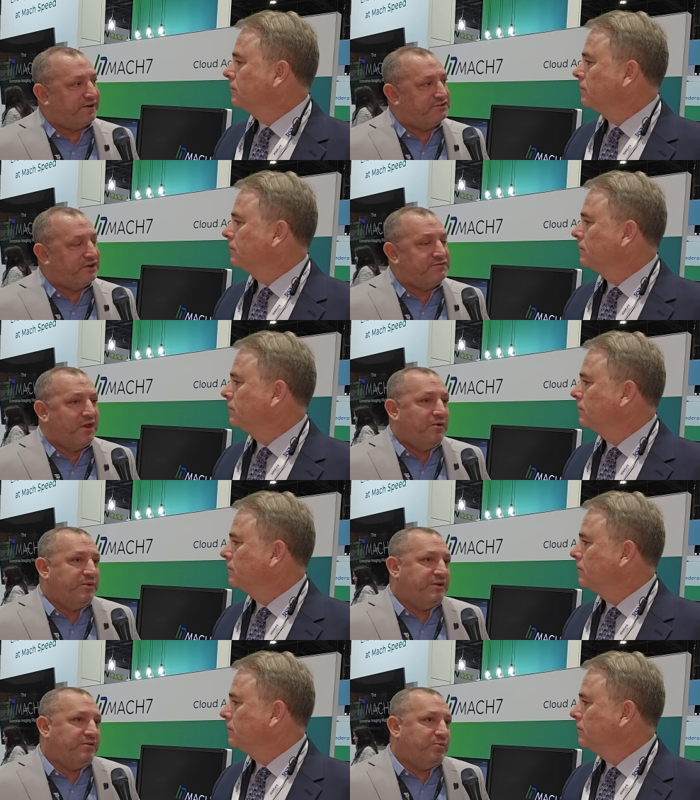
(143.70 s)
Speaker 1: of ourselves.
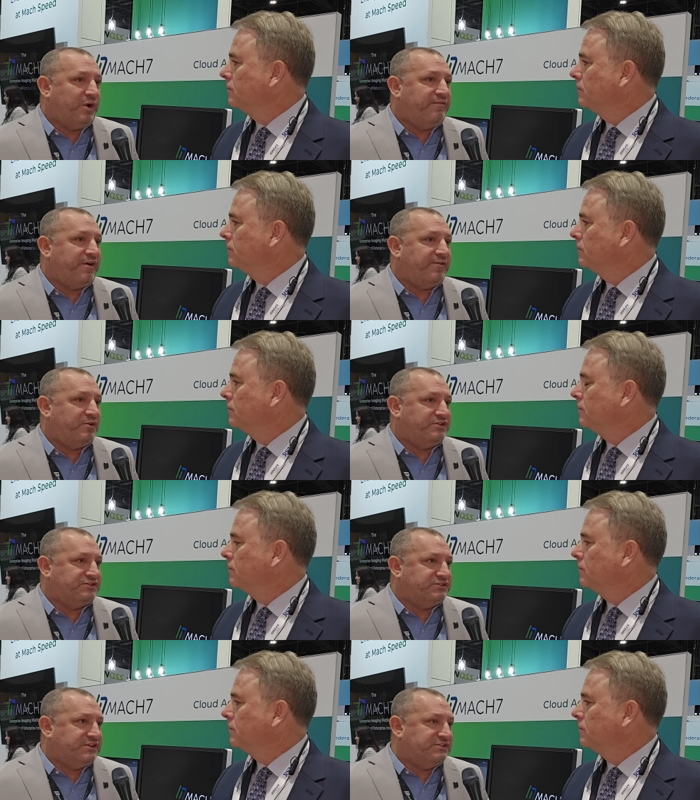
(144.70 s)
We one of our
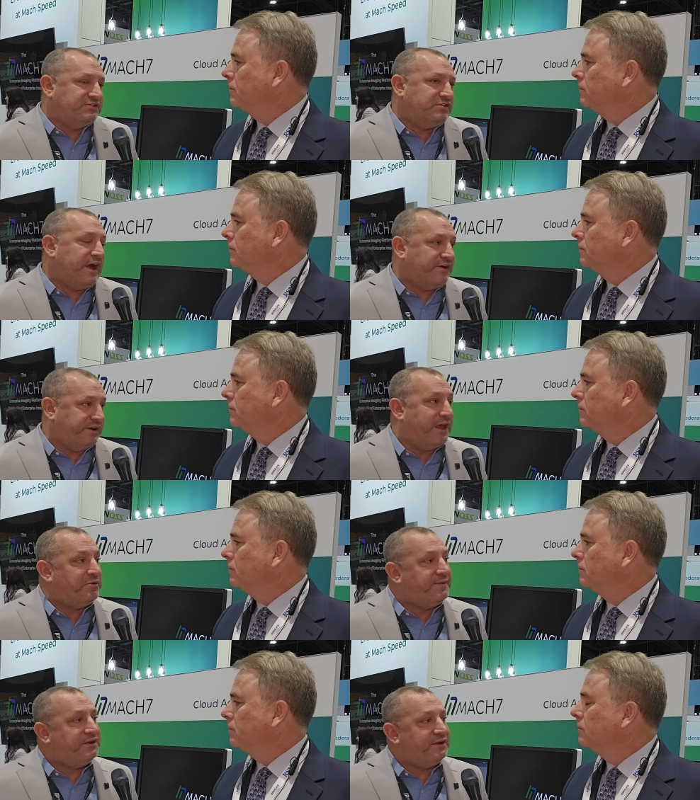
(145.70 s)
focuses is cloud
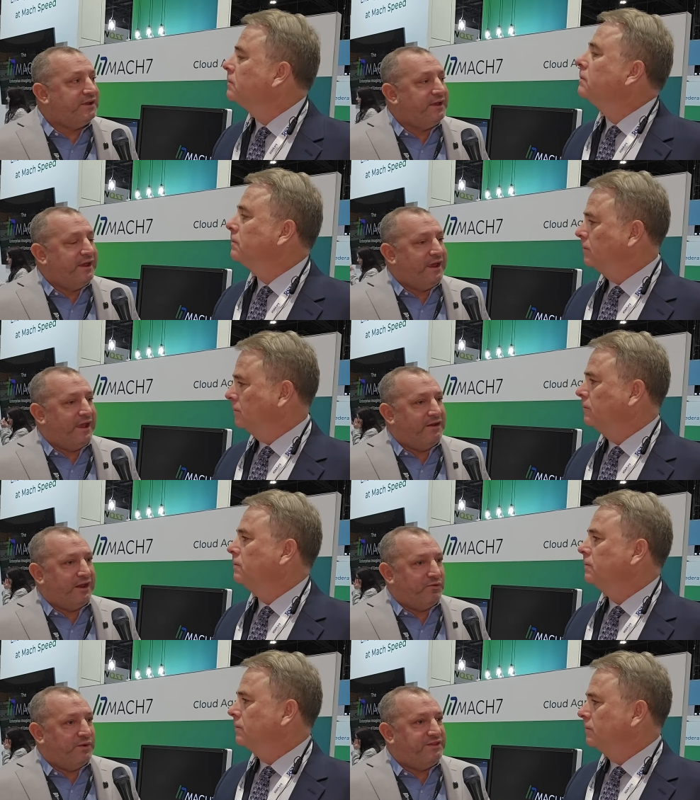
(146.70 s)
enablement.
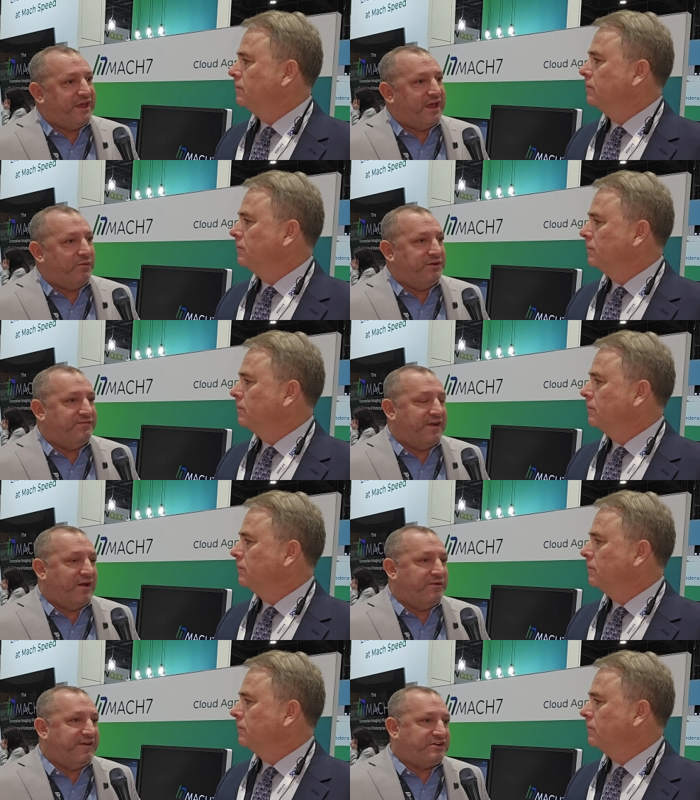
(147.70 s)
And, and with that, we've,
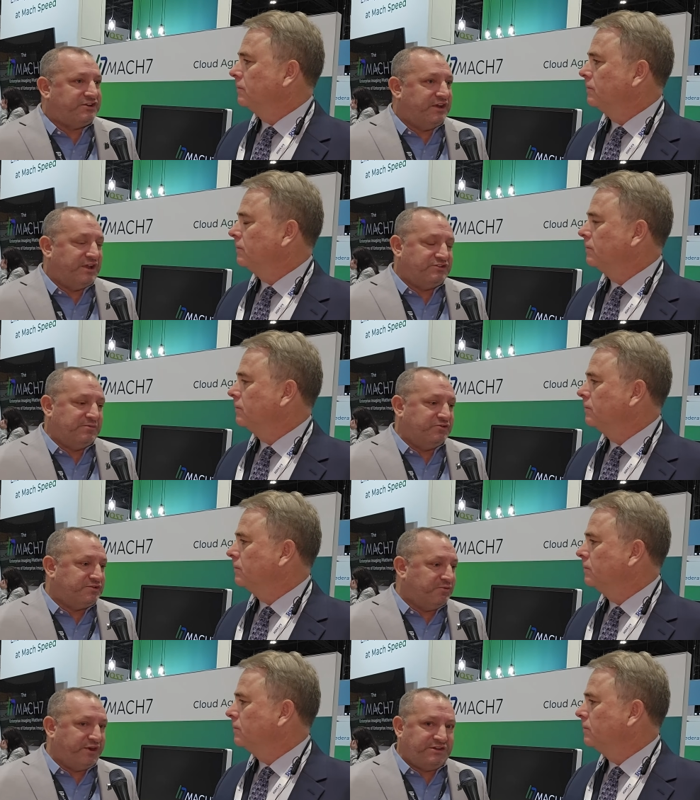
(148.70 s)
uh, we've actually got some,
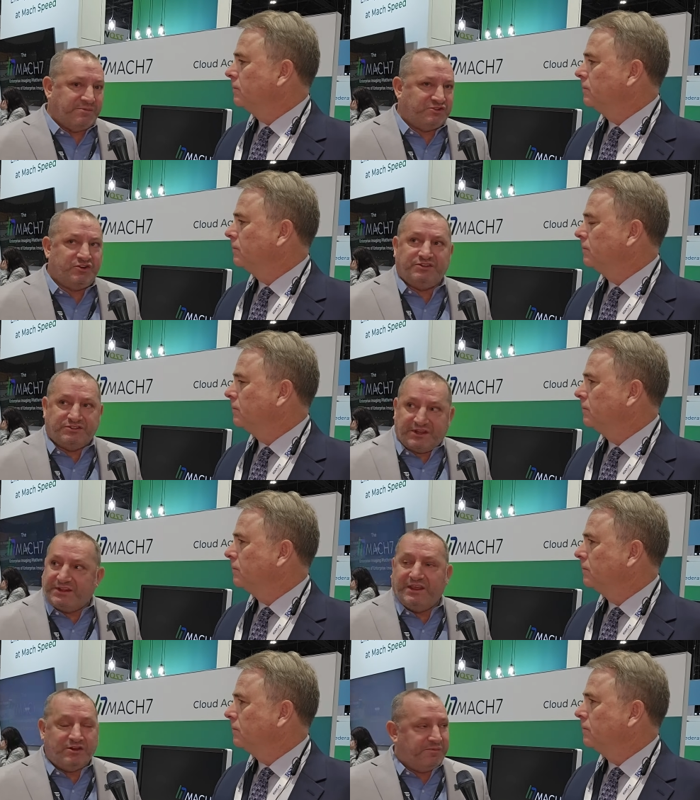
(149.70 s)
some great demonstrations
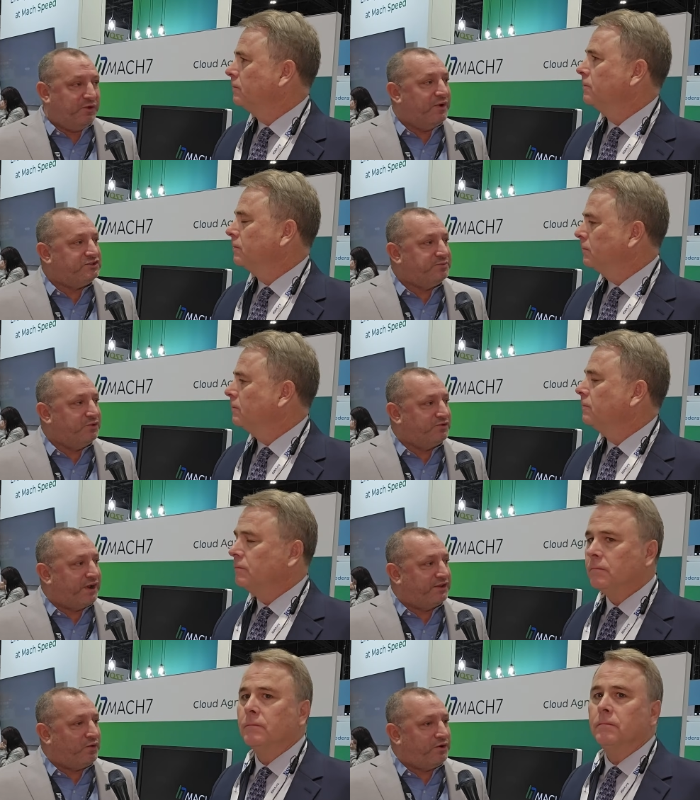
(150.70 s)
at the AWS booth
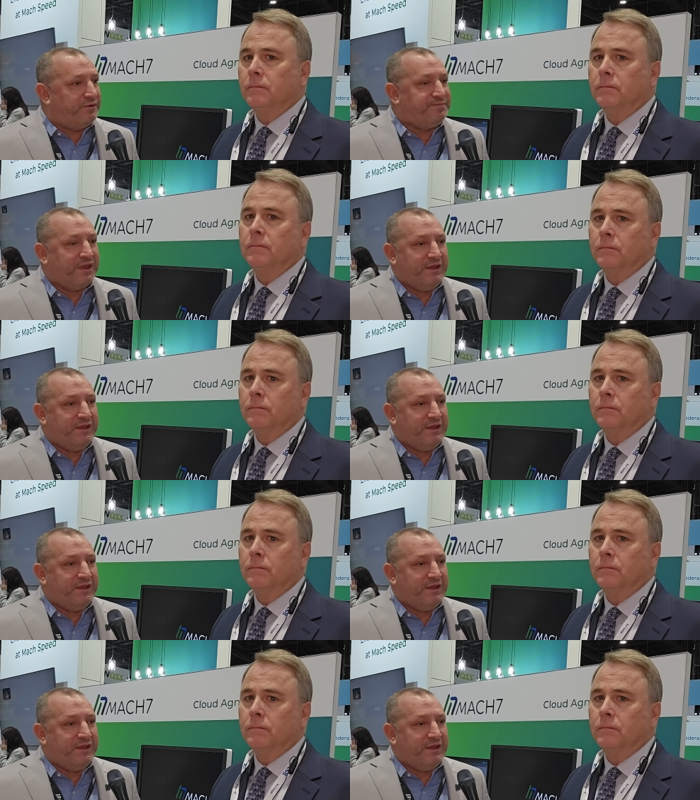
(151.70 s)
around the corner,